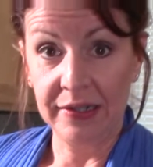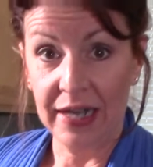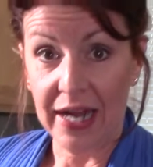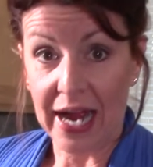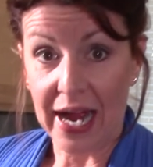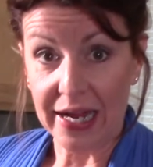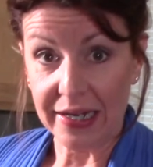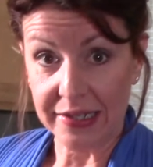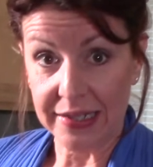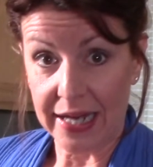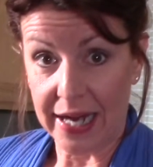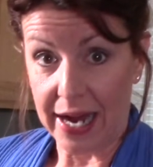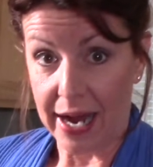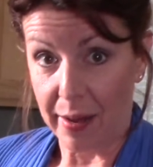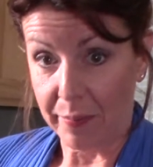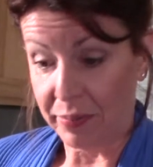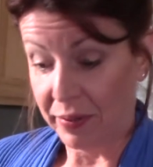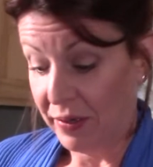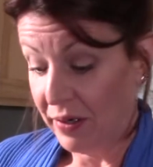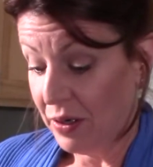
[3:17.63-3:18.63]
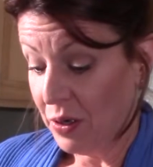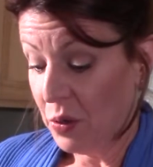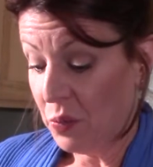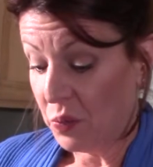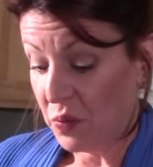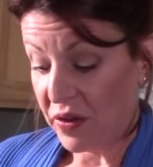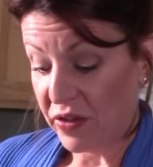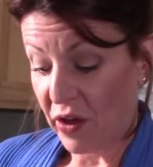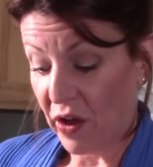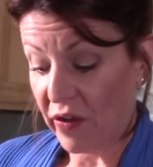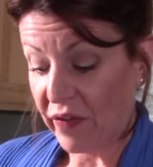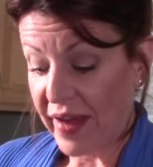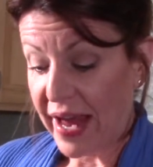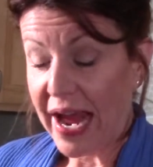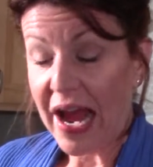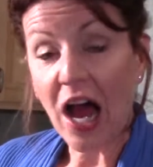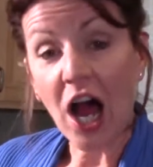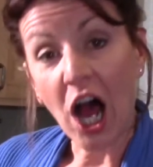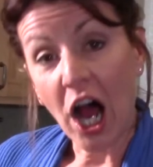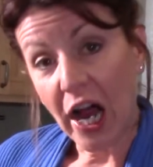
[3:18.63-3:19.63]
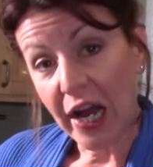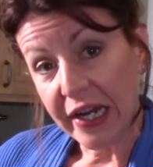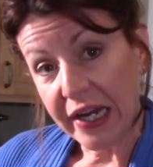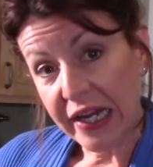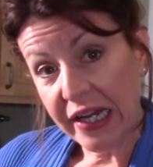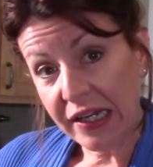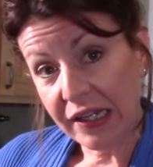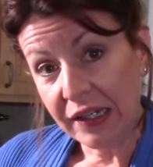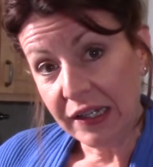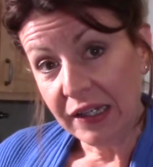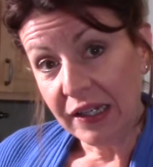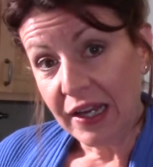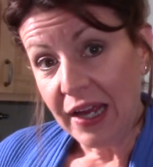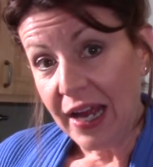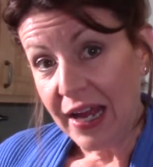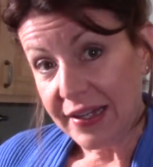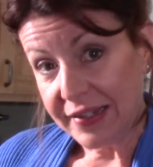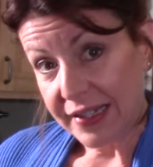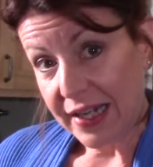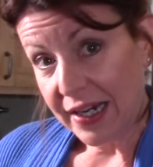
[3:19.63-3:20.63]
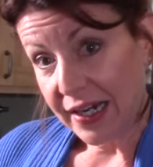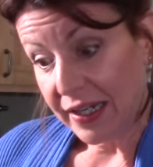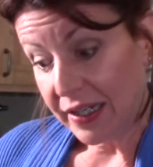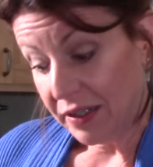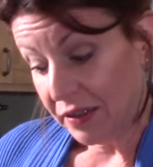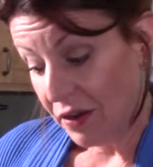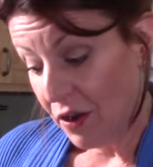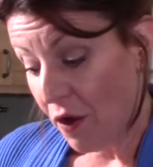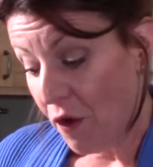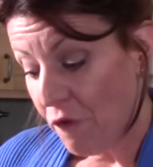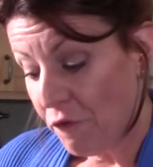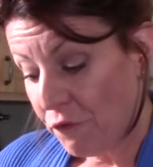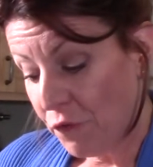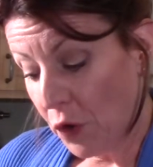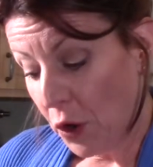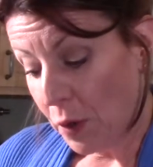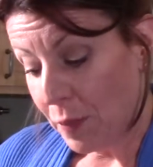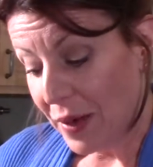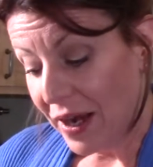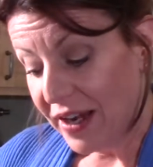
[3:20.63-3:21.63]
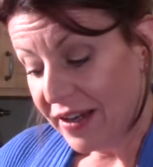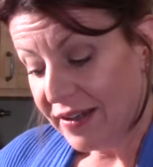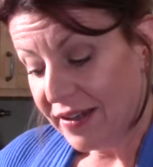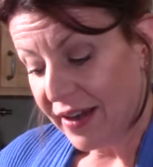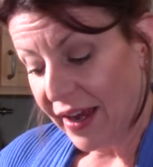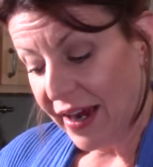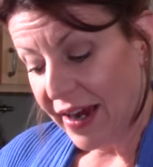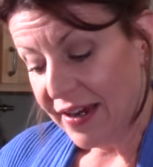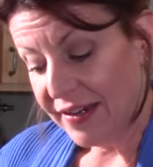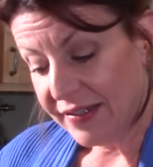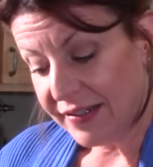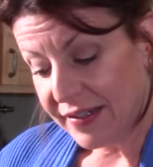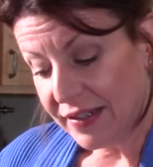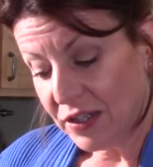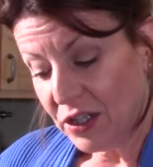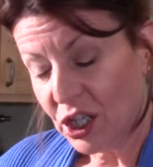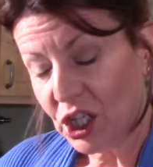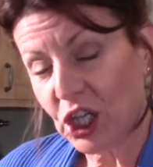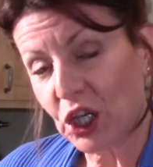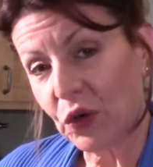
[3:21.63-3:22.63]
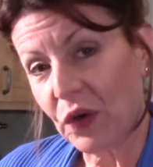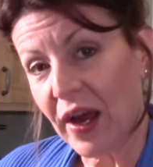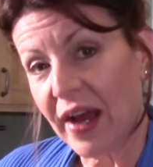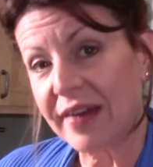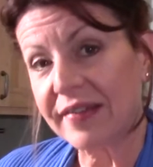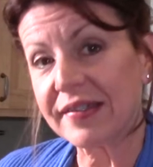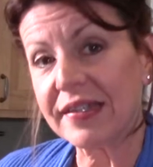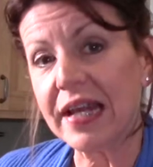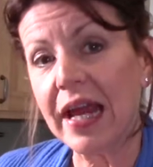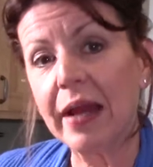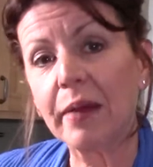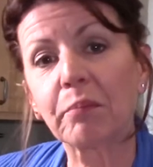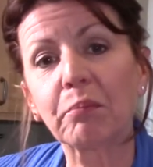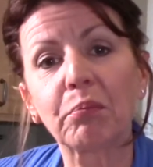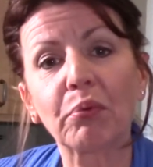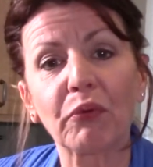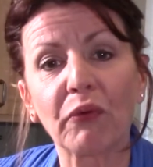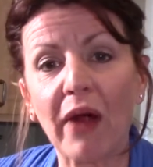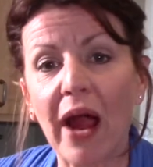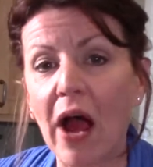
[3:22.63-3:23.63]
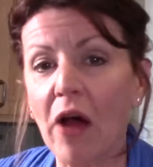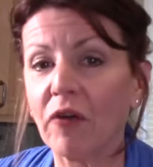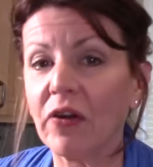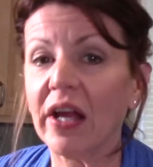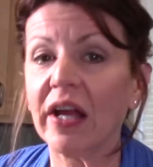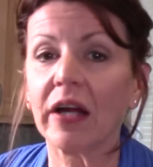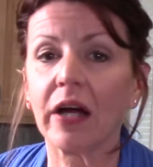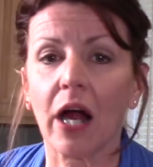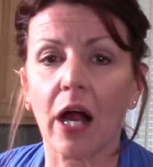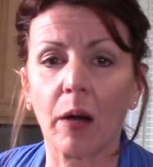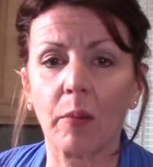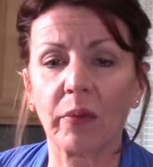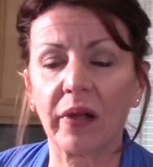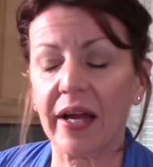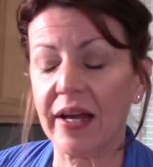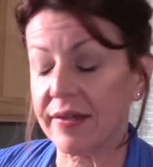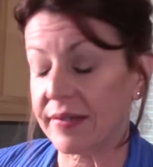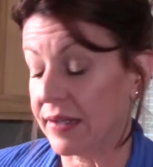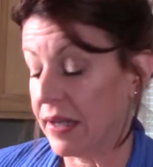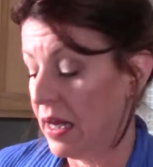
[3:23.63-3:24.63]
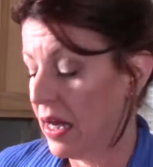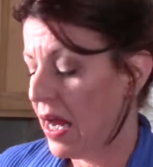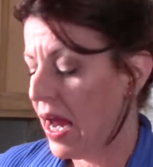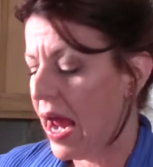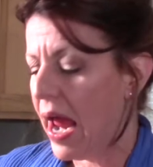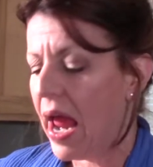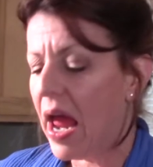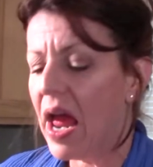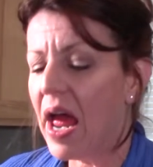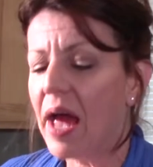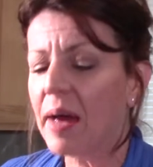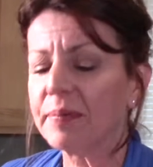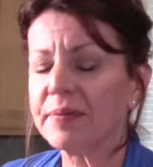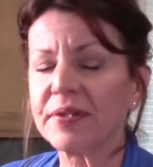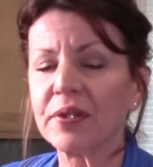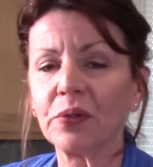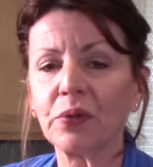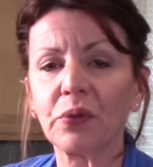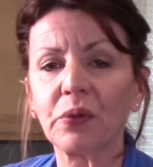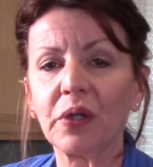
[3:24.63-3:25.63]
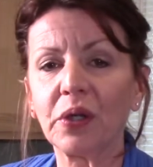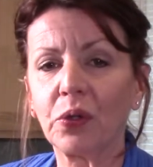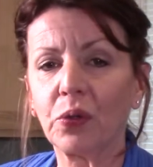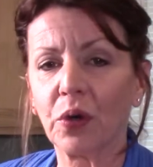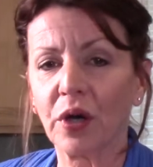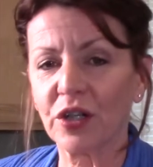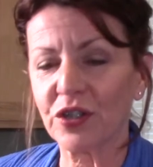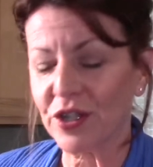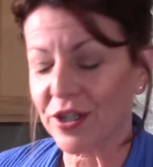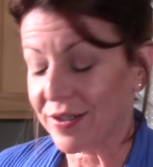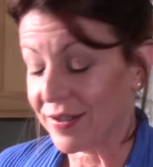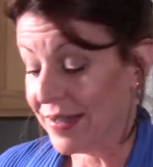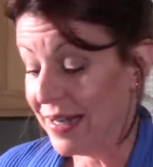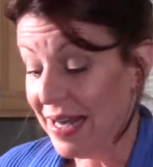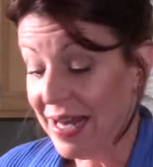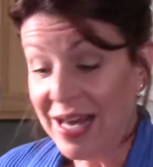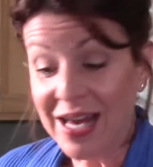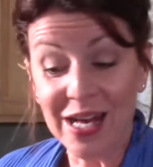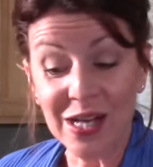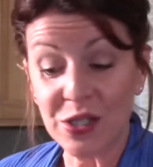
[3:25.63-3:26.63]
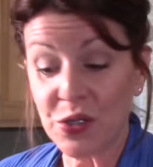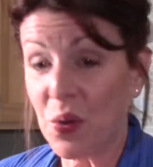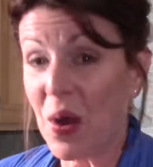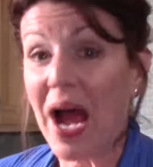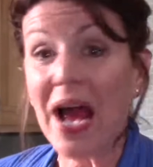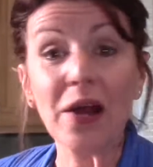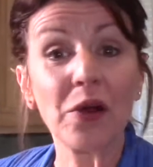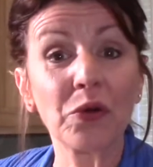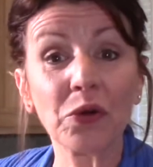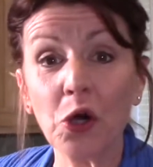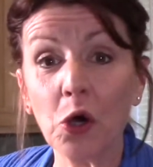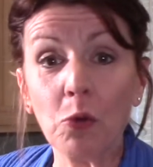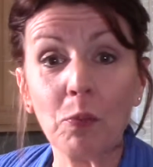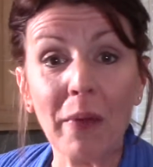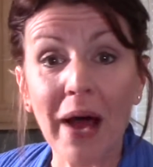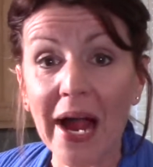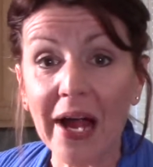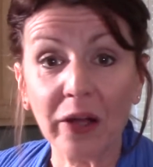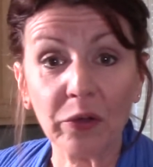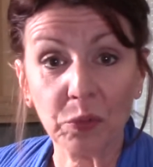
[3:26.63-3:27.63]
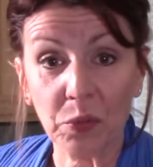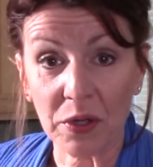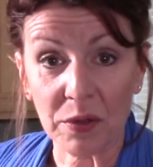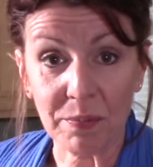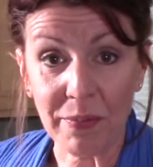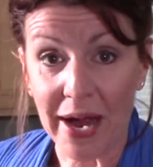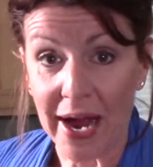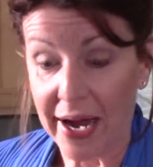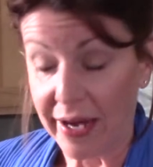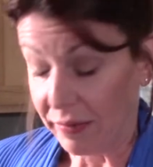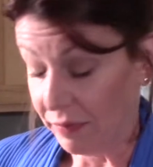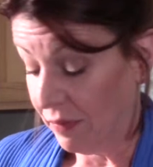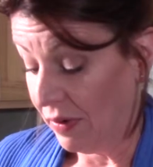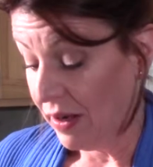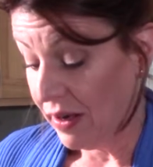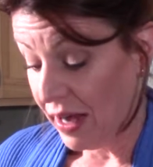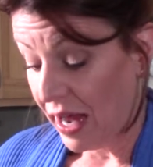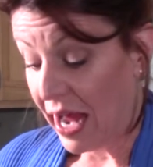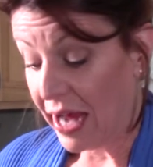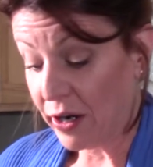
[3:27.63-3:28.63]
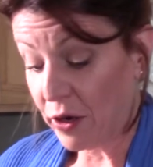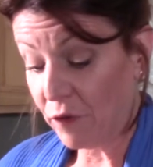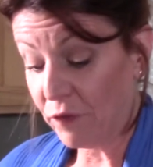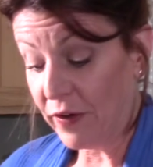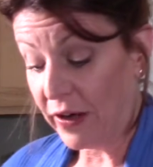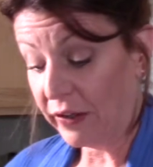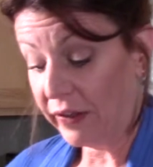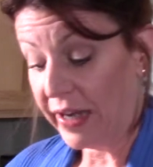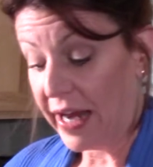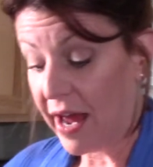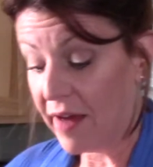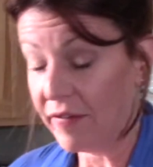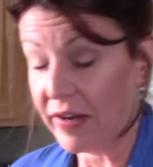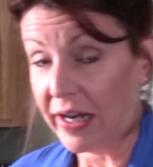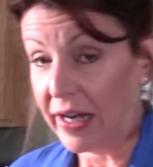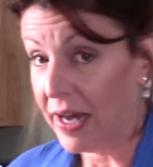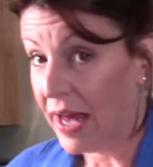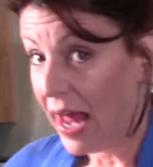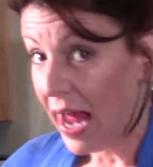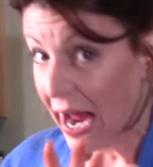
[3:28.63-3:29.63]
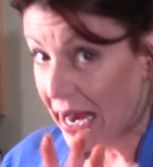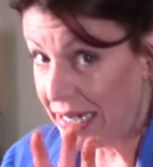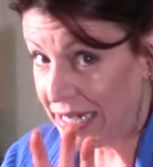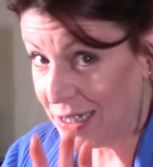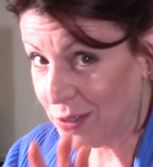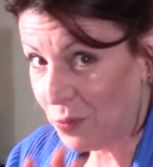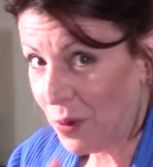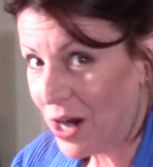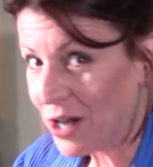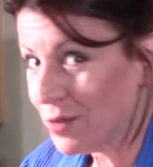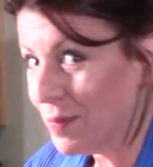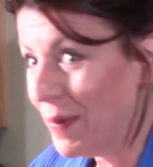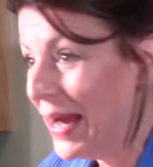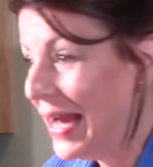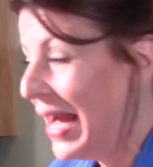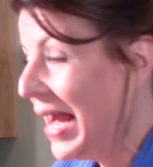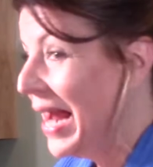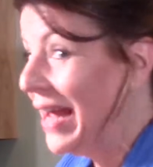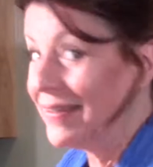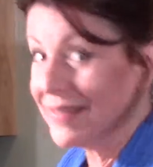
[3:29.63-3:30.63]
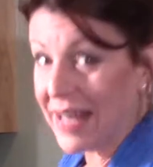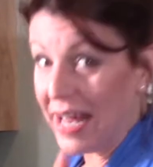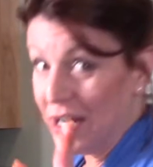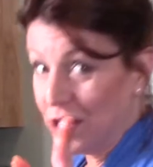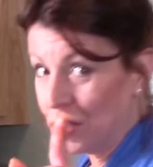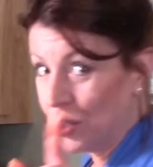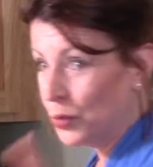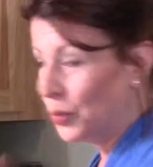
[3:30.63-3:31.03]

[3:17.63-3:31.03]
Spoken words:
on top. With all that honey, it's going to form a nice crust and brown and caramelize. Absolutely gorgeous. So I don't go mild with mine. I go fairly heavy. I need to wash my hands, as you